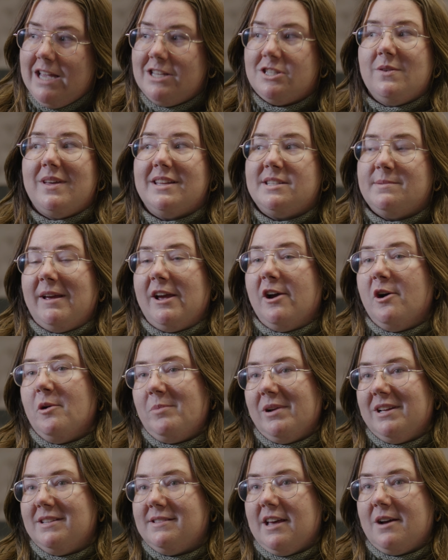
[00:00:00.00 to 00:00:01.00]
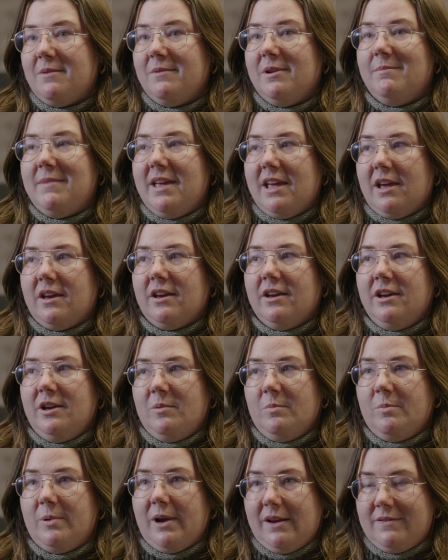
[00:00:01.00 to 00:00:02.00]
And so that's my hope is that we make
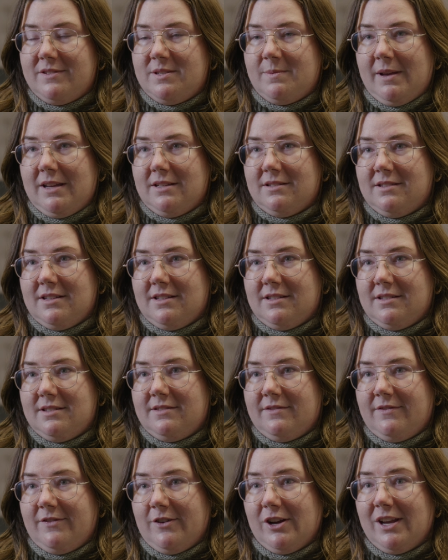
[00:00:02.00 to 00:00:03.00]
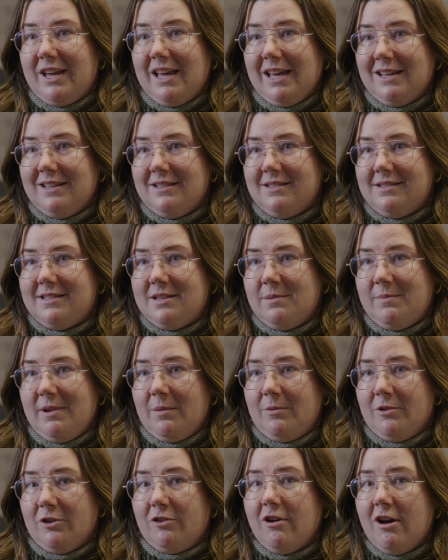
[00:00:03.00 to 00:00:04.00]
brave spaces for kids to be
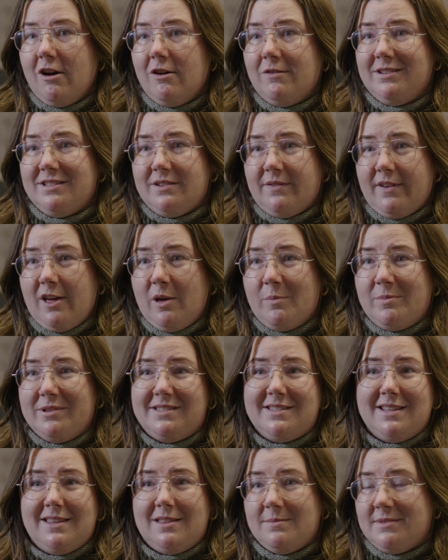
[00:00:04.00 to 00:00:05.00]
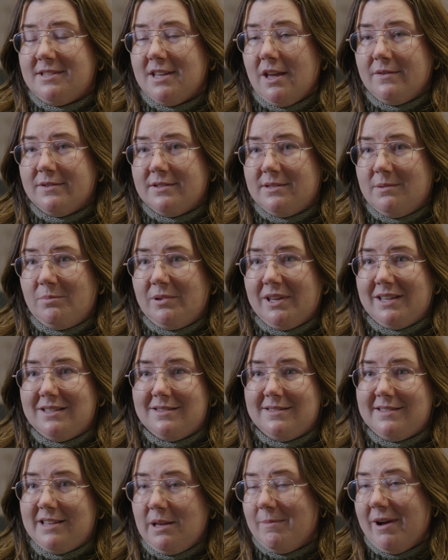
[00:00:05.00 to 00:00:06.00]
able to grow and develop and see themselves in
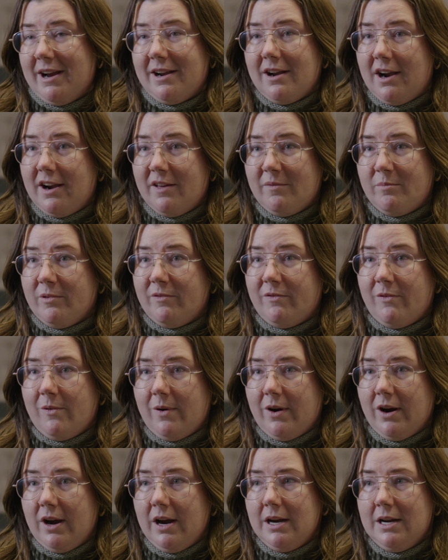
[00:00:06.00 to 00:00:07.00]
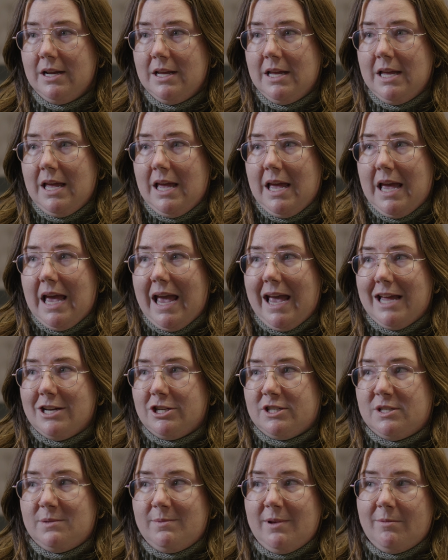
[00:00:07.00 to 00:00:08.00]
places they might not have before yeah. and
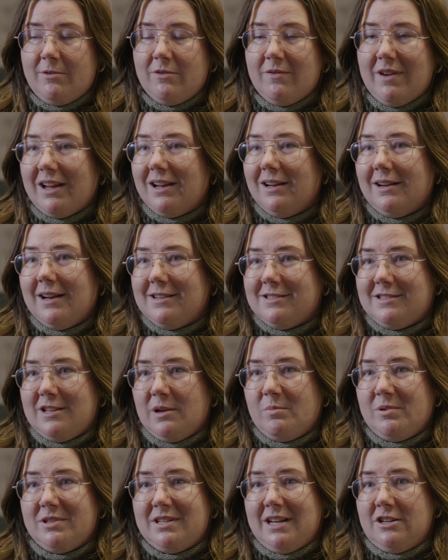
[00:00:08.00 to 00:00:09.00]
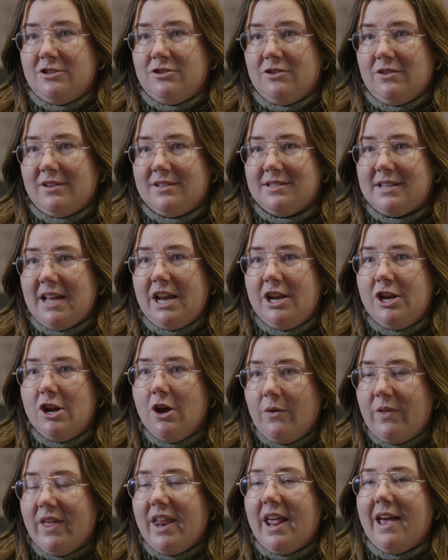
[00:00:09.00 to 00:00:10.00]
just to be able to recognize their potential because i
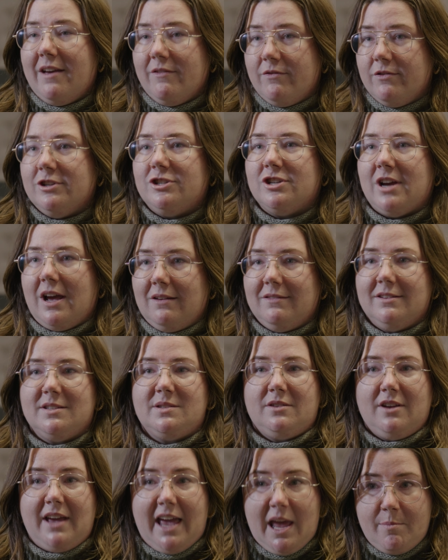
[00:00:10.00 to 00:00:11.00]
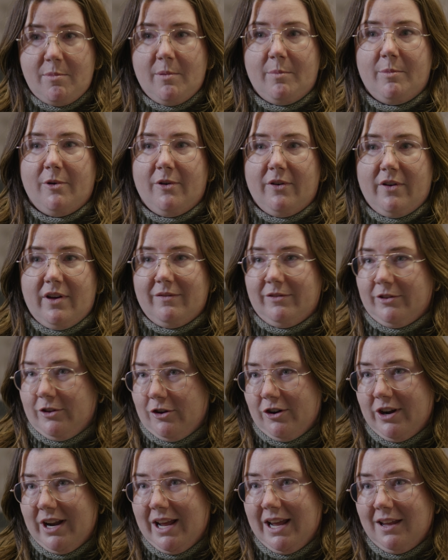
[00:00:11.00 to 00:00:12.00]
know that every child is capable of
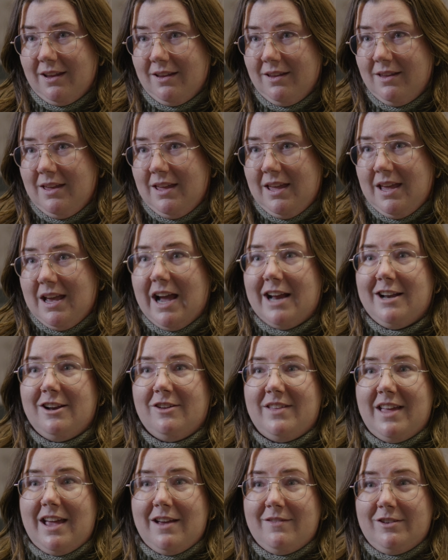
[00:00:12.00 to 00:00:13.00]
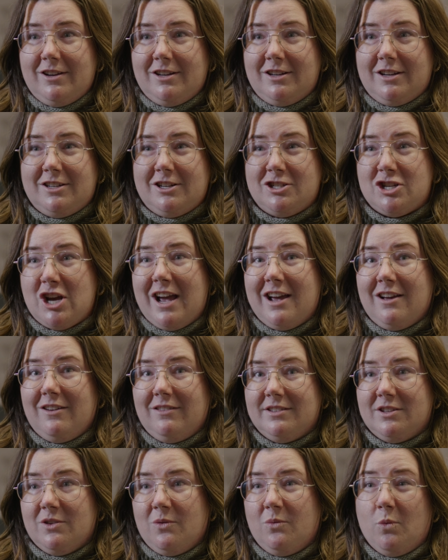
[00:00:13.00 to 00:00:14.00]
learning mm-hmm. i know that every
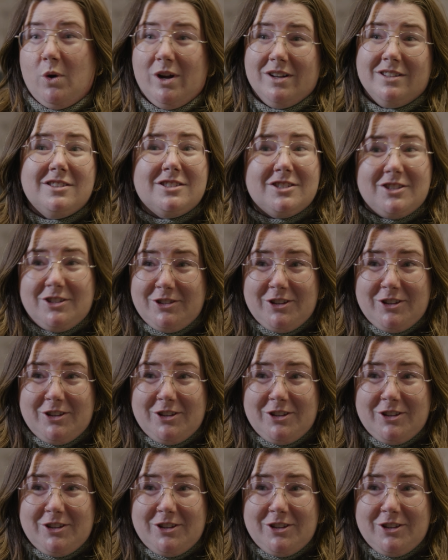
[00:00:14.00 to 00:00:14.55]
child wants to